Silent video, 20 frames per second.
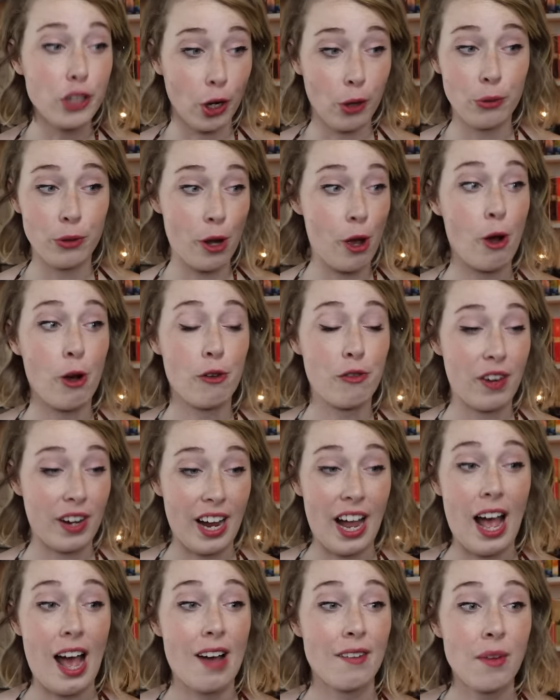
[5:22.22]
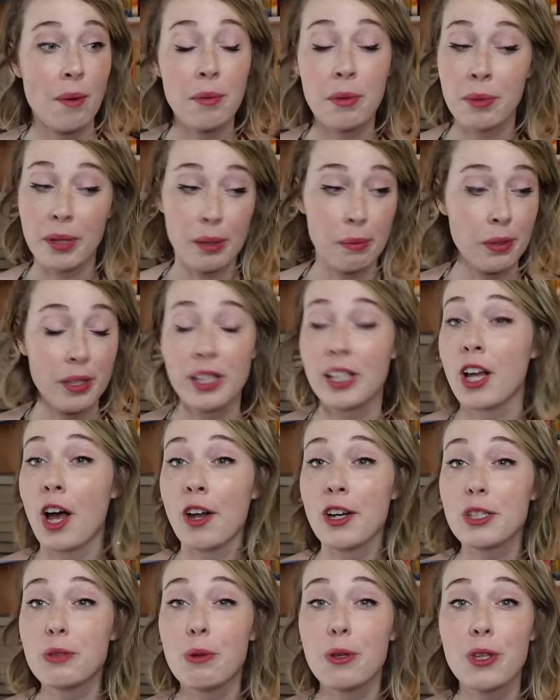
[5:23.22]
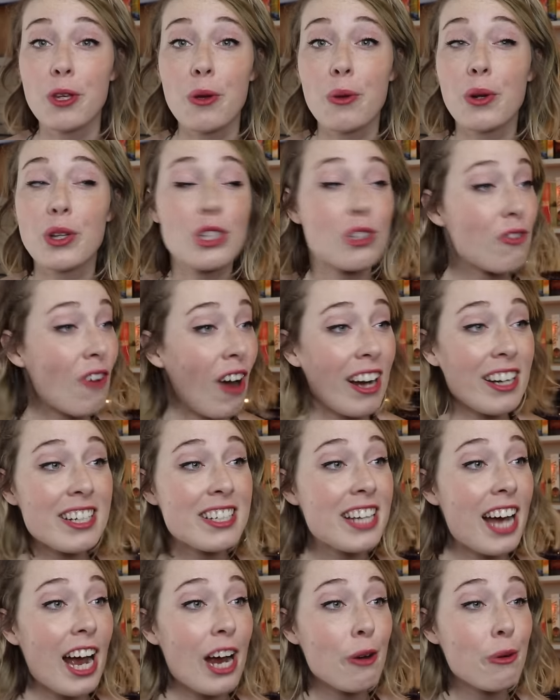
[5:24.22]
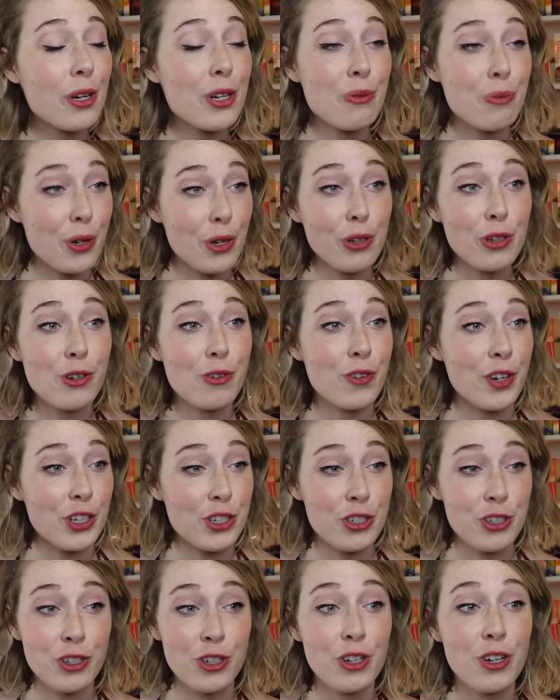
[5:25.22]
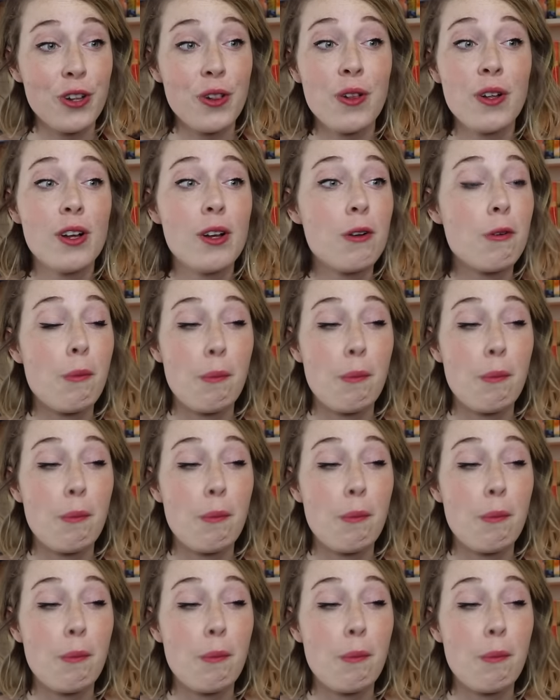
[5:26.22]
don't know if I have. I'm gonna be completely honest with you, and it's Find a Diary, Real or Fictional.